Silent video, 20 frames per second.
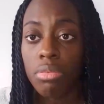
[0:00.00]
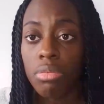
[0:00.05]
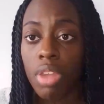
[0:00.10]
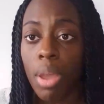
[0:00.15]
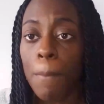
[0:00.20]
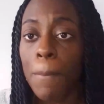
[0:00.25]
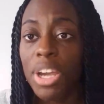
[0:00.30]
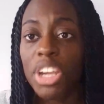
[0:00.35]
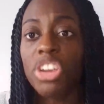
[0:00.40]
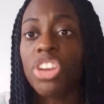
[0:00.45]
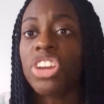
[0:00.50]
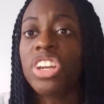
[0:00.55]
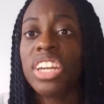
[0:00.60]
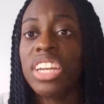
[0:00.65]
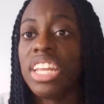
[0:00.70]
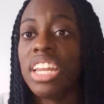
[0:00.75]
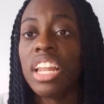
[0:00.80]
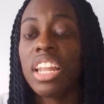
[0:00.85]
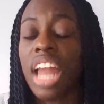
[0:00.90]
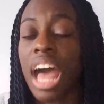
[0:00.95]
but you're going to
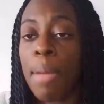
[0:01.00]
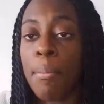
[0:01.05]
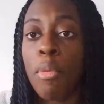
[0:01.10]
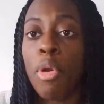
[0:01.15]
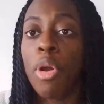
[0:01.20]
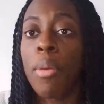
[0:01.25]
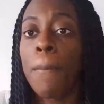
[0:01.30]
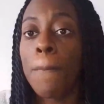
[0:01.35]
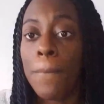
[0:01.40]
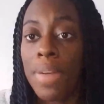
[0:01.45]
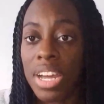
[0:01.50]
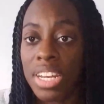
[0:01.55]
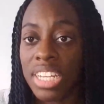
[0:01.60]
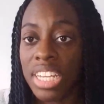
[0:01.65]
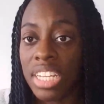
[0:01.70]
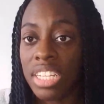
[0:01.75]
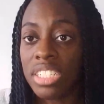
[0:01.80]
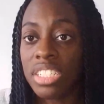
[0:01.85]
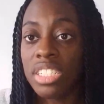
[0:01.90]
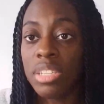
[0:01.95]
need a lot more
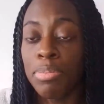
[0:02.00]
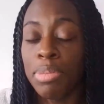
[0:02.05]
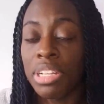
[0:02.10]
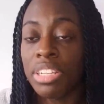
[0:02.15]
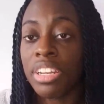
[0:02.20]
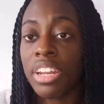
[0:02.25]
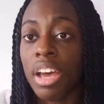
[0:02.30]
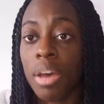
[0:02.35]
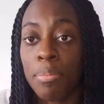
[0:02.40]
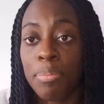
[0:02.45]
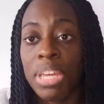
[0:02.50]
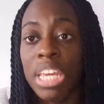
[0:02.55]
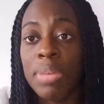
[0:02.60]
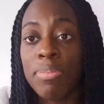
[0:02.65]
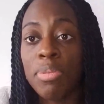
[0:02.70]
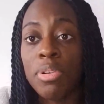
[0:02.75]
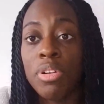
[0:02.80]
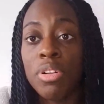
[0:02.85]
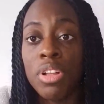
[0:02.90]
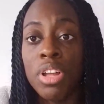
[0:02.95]
money to build it up.
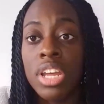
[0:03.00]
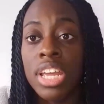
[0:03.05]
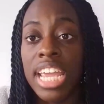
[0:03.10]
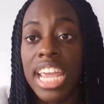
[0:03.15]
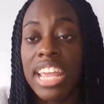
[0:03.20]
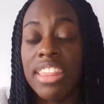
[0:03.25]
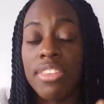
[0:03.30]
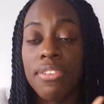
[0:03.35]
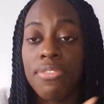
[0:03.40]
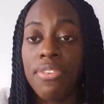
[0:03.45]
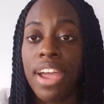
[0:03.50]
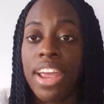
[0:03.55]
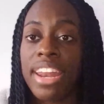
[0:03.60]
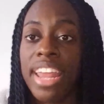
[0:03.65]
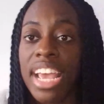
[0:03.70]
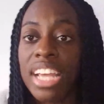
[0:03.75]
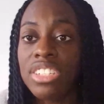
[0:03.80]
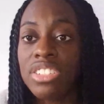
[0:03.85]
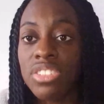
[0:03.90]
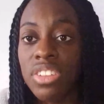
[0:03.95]
People in the
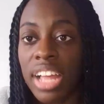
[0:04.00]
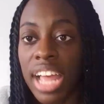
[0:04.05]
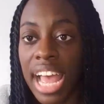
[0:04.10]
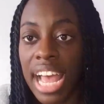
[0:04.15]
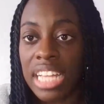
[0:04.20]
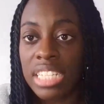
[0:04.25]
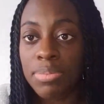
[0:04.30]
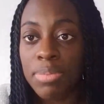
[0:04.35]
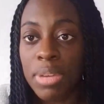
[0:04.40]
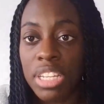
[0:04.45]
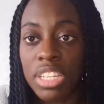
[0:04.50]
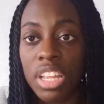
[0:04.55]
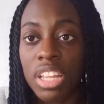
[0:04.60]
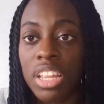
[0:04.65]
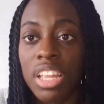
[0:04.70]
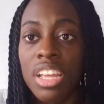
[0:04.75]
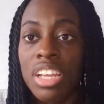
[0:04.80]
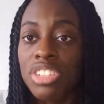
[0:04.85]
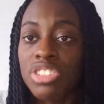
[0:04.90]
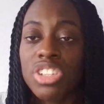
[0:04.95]
financial aspect,
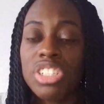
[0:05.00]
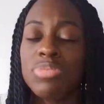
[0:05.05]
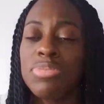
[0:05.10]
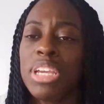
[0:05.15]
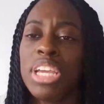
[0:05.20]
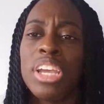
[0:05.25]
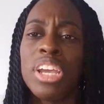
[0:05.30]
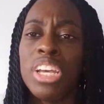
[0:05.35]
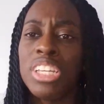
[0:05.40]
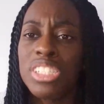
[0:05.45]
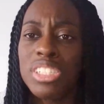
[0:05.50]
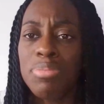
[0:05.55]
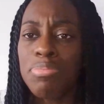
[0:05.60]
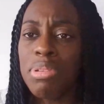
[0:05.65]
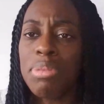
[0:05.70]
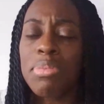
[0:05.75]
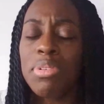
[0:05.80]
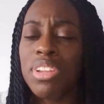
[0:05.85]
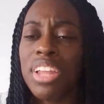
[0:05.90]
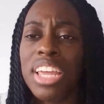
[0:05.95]
trust me, some
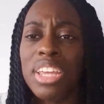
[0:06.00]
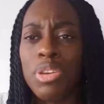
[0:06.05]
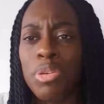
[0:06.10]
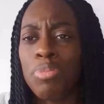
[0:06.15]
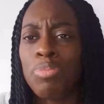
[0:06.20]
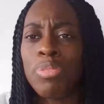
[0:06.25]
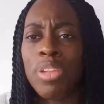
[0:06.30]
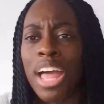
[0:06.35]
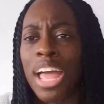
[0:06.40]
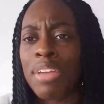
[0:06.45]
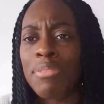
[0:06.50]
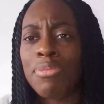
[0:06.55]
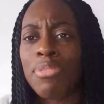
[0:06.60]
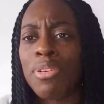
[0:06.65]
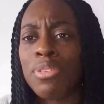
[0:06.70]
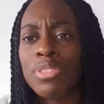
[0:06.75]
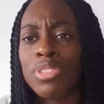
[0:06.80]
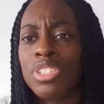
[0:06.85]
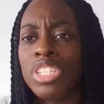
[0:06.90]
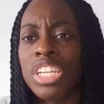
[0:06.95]
people are like, you Black
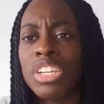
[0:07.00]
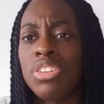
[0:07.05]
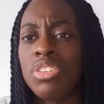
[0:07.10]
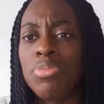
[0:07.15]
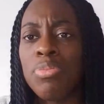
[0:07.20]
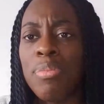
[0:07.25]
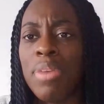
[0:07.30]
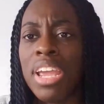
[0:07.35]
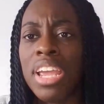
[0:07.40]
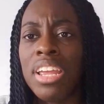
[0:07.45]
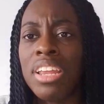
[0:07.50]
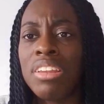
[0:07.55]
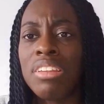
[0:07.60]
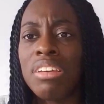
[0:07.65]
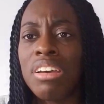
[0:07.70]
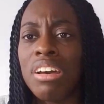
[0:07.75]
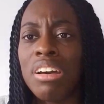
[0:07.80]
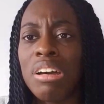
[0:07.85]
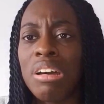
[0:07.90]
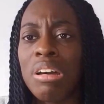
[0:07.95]
folks
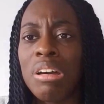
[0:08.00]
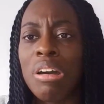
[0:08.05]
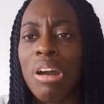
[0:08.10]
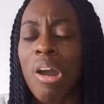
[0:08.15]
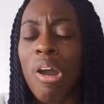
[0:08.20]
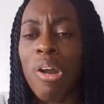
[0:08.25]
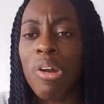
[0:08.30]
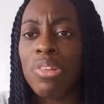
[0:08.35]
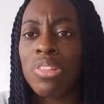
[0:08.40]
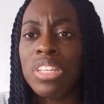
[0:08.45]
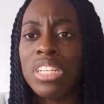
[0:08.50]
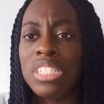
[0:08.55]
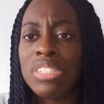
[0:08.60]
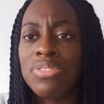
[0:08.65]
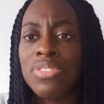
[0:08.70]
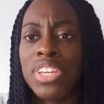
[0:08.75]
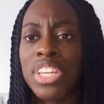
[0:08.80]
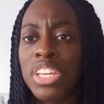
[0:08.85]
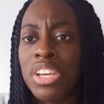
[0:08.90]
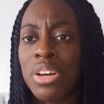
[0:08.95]
made all these
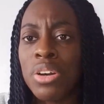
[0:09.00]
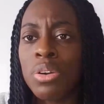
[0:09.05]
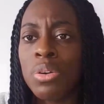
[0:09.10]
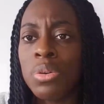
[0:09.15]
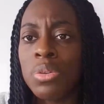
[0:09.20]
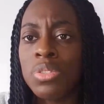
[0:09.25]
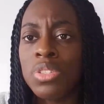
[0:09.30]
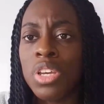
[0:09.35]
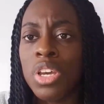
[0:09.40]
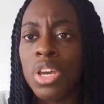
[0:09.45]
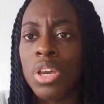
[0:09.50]
videos